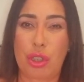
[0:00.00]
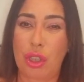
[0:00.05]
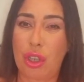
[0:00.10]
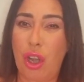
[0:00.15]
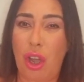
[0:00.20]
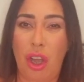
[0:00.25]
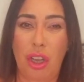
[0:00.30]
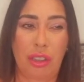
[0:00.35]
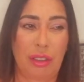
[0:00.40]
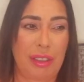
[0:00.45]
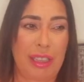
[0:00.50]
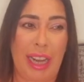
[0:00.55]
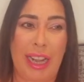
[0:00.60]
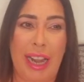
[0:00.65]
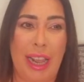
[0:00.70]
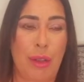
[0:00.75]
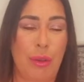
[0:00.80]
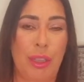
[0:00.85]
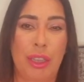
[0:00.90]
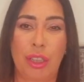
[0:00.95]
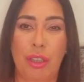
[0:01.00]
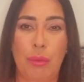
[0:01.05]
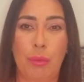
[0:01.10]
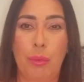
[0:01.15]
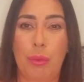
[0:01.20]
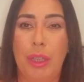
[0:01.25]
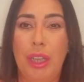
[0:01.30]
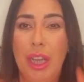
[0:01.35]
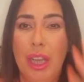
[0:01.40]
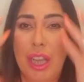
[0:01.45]
I can't get out in the
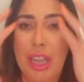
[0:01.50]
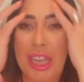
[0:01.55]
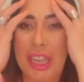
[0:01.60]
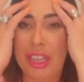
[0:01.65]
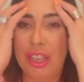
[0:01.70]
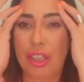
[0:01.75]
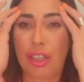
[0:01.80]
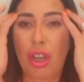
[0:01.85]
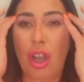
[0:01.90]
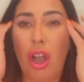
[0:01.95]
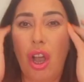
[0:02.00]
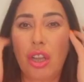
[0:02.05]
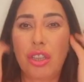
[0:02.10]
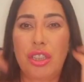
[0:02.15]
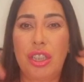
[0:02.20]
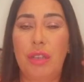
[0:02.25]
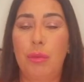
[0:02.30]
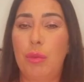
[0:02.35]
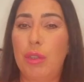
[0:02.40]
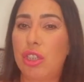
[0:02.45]
in the garden,